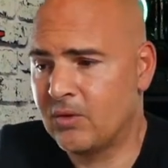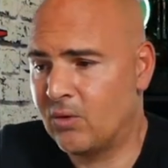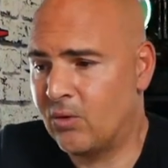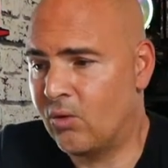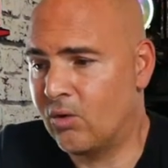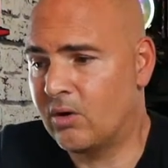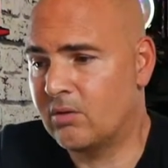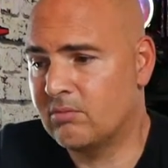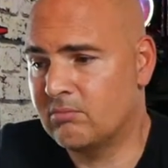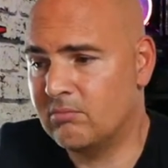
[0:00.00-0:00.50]

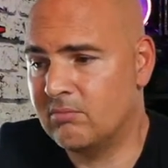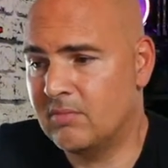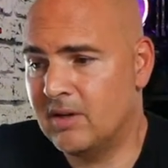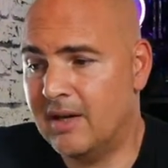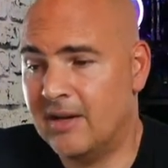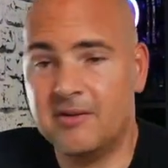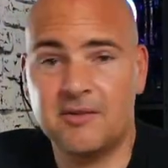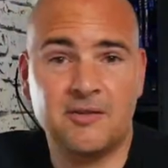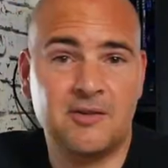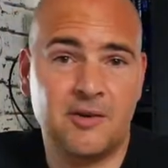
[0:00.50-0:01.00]
or
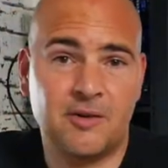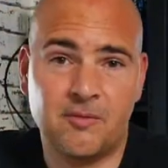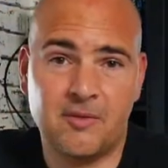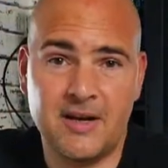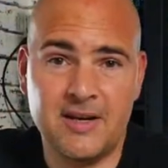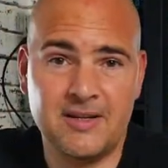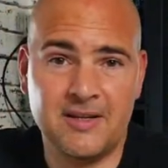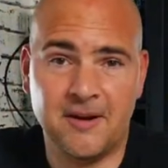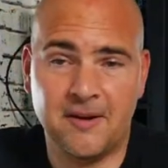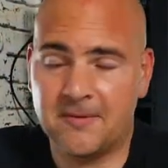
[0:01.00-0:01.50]
listen to the
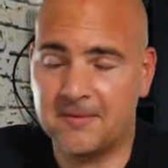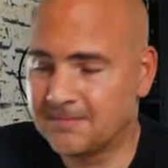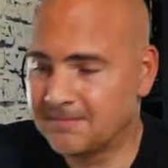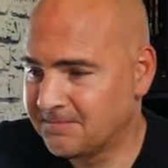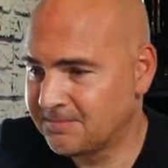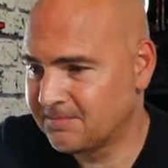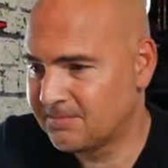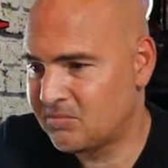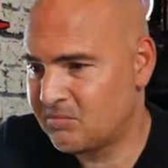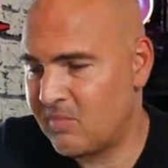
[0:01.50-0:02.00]
radio.
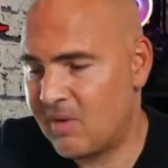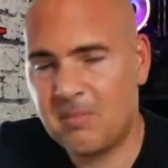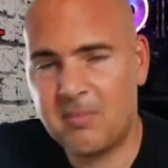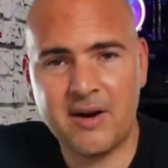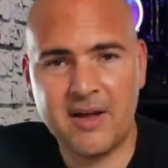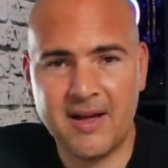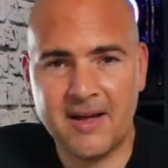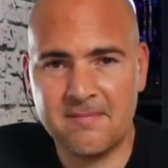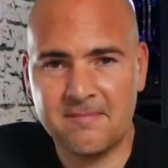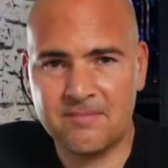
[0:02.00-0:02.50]
Remember
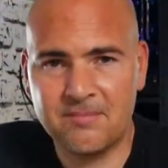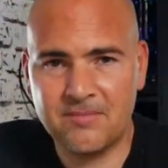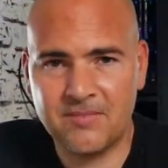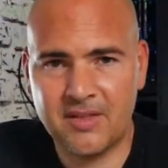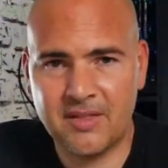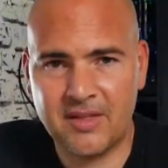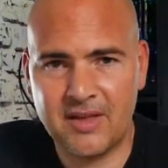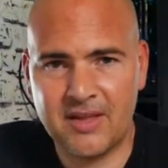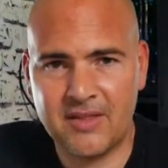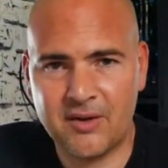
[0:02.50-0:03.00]
that?
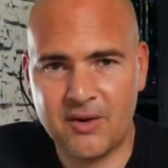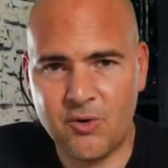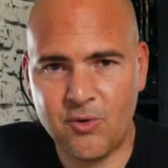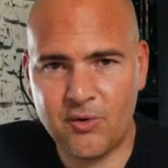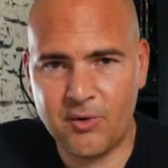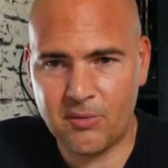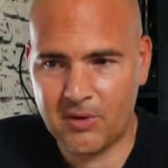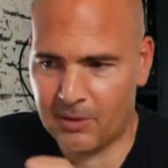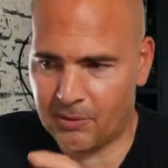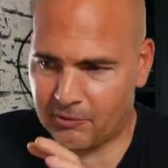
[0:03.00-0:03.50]
The thing in the
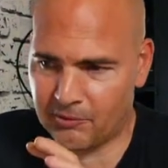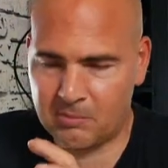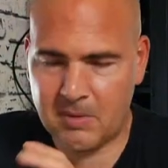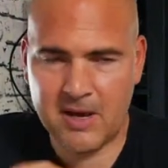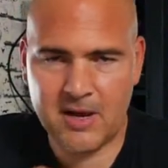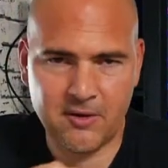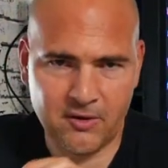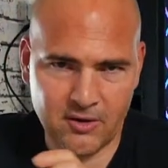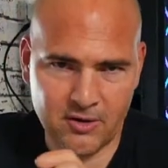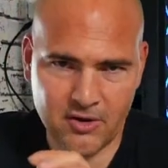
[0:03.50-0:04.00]
corner, the little
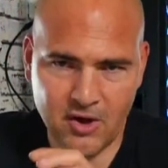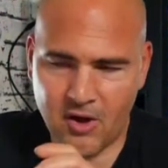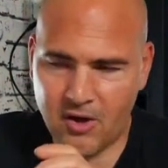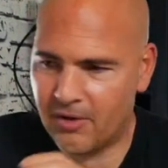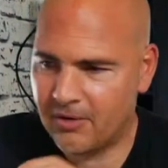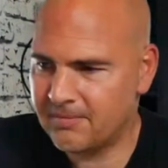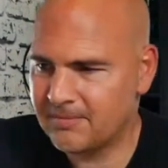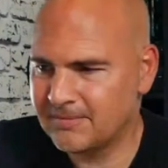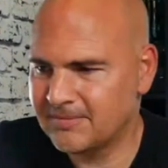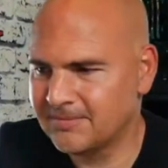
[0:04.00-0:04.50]
speaker and a
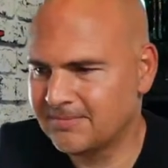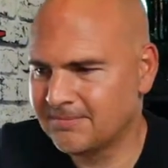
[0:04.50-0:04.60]
dial?